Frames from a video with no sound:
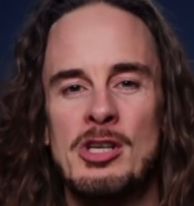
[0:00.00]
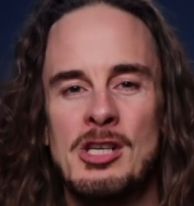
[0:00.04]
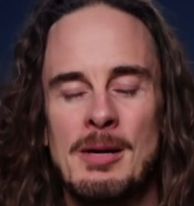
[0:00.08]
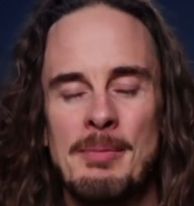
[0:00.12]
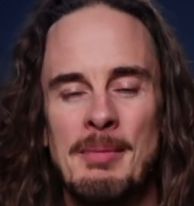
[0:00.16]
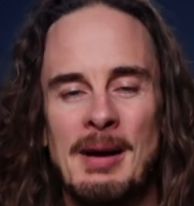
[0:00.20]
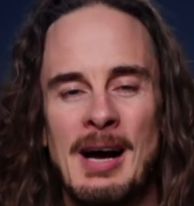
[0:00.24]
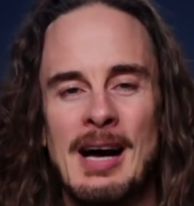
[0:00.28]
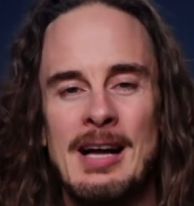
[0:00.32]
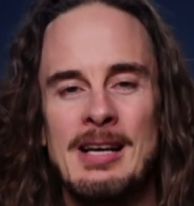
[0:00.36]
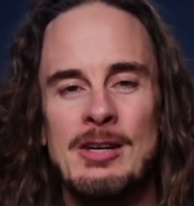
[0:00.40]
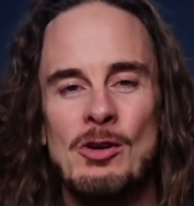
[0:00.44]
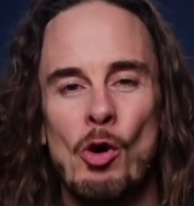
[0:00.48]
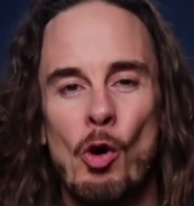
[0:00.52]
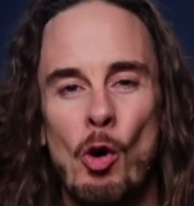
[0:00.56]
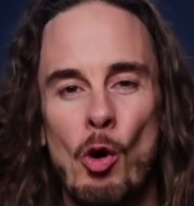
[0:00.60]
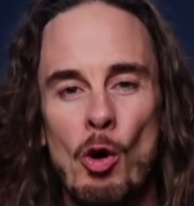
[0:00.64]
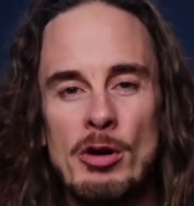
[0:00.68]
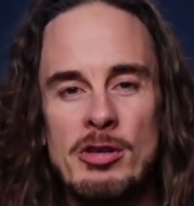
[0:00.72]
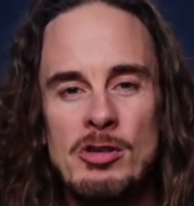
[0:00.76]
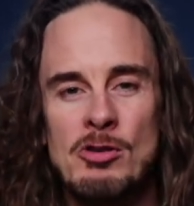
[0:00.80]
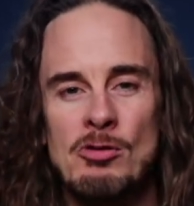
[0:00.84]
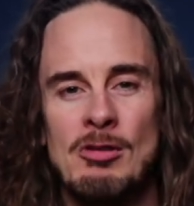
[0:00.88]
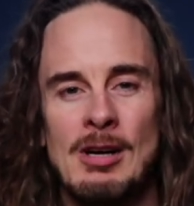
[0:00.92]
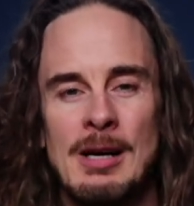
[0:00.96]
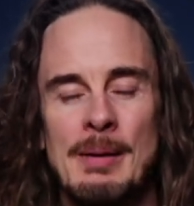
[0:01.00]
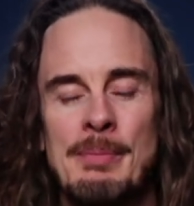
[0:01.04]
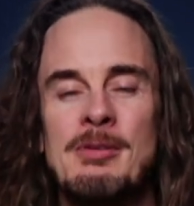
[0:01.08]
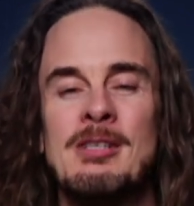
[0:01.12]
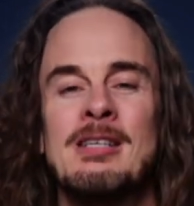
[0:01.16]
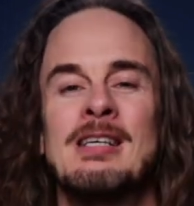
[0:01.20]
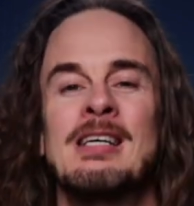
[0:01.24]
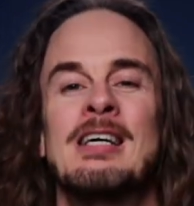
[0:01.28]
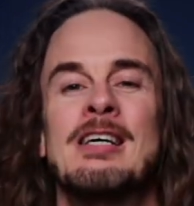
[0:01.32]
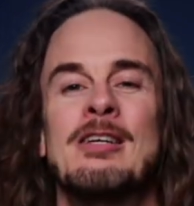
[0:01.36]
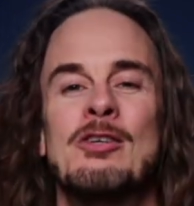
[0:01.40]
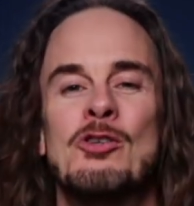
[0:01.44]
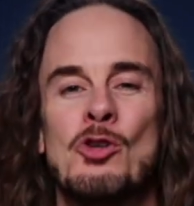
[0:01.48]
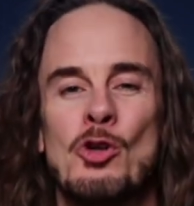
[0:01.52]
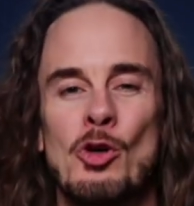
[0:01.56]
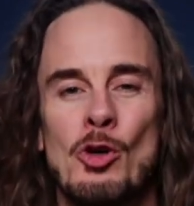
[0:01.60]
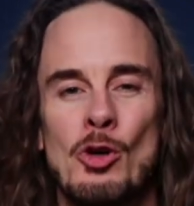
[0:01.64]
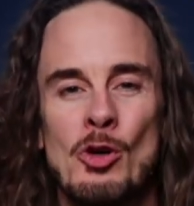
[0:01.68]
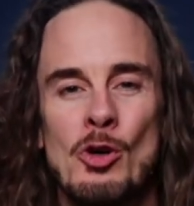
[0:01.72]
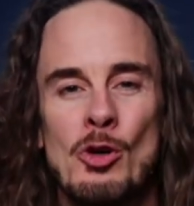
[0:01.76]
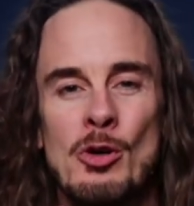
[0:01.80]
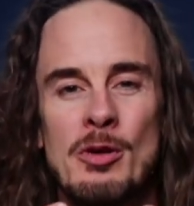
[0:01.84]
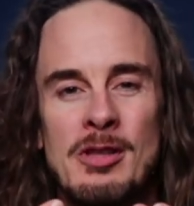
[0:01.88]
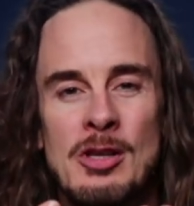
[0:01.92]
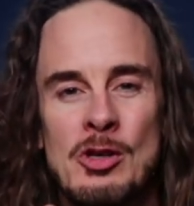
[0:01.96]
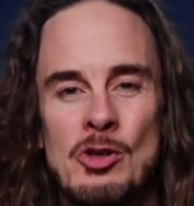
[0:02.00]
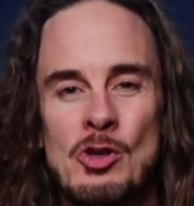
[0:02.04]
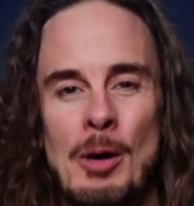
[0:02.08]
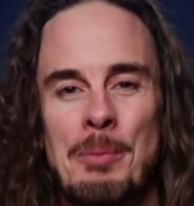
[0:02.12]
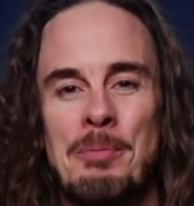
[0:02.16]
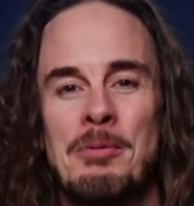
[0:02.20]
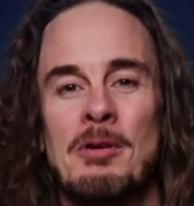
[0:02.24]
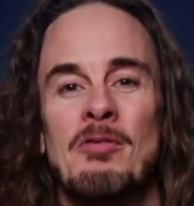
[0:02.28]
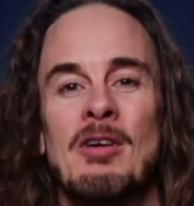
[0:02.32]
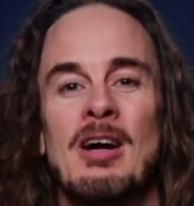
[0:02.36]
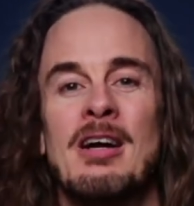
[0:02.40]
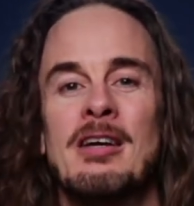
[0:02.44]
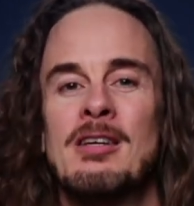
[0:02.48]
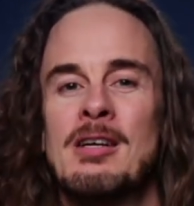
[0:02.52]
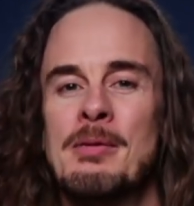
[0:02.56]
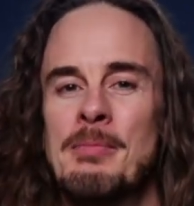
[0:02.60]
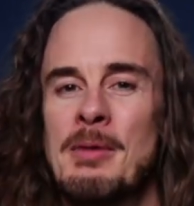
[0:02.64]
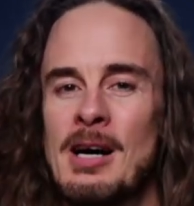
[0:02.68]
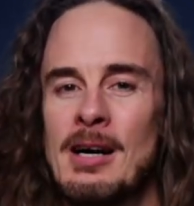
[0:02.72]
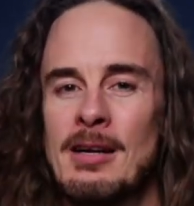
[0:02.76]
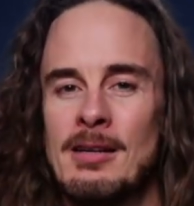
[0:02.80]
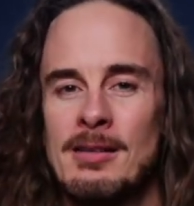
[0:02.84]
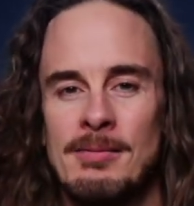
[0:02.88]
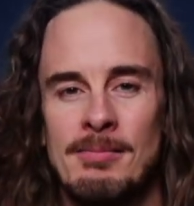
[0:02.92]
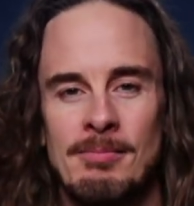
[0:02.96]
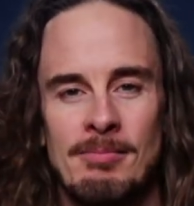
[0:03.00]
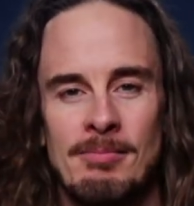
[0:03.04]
command or script to the Doppler run command.